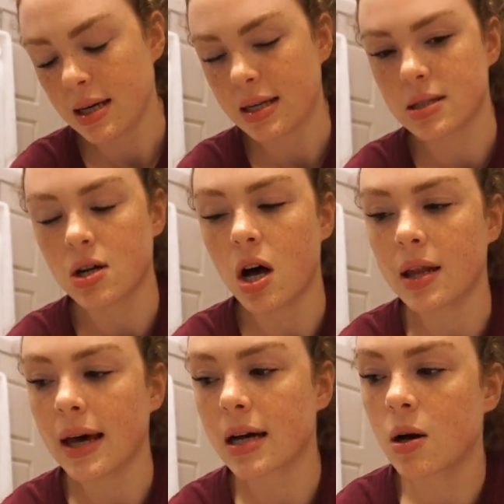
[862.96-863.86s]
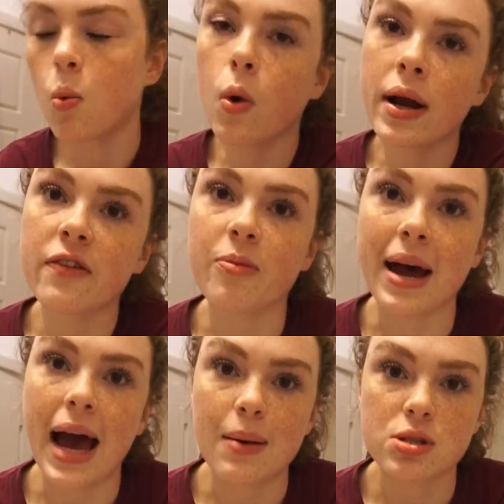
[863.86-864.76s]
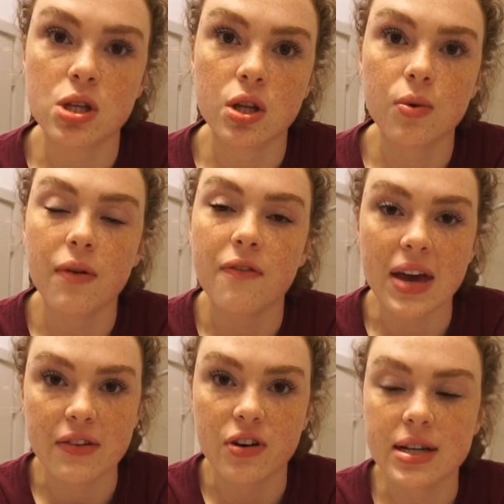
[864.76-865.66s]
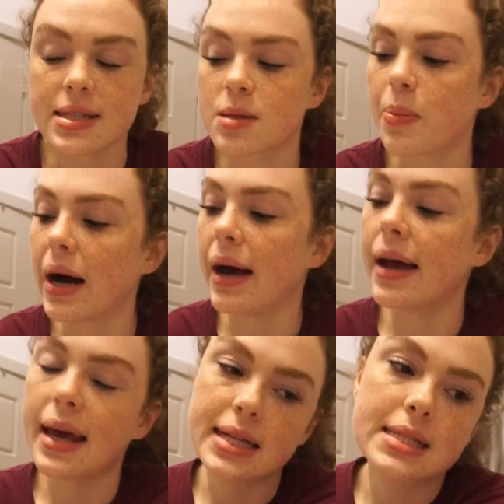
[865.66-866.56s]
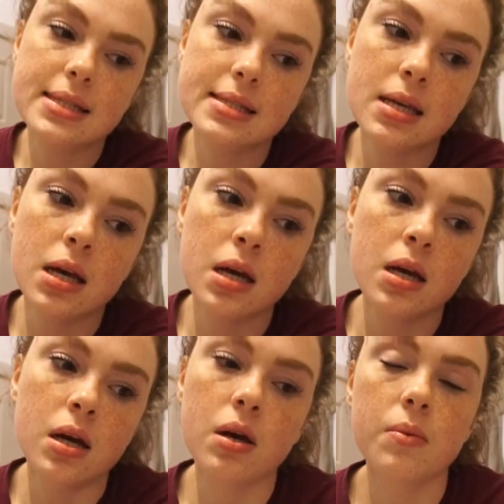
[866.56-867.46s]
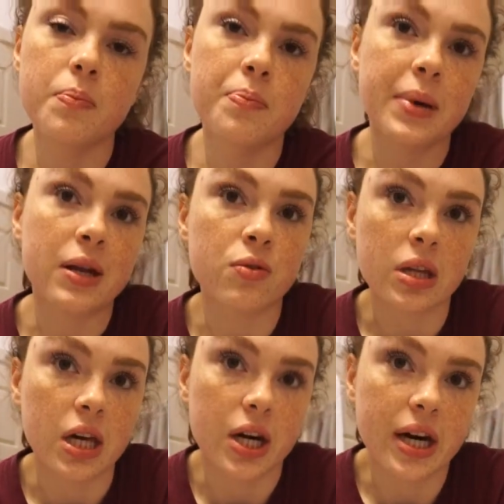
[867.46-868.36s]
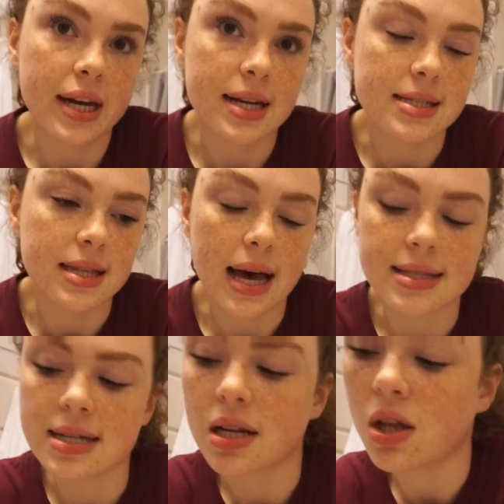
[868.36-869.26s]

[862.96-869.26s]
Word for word: It's not like one of my absolute favorites, but it's been really good and it's lasted